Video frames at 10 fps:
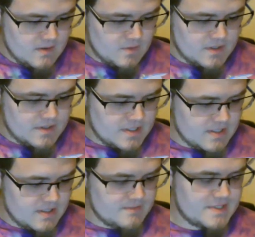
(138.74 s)
weird
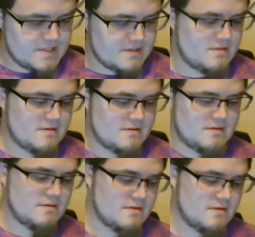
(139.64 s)
times,
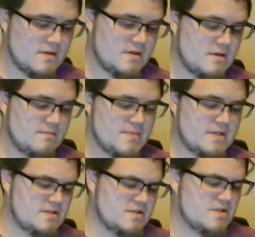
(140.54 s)

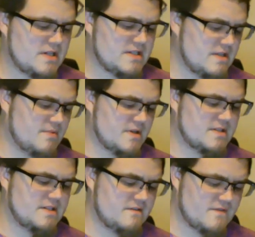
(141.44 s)
but just try to stay
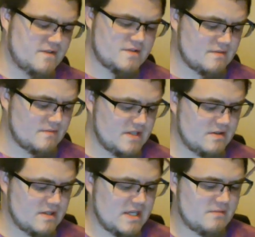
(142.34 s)
positive. Do something
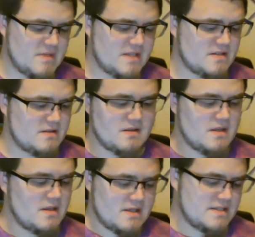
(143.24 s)
you like. Make a
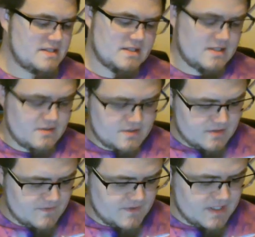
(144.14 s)
silly
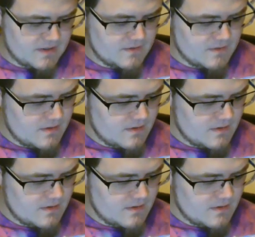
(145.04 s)
YouTube video.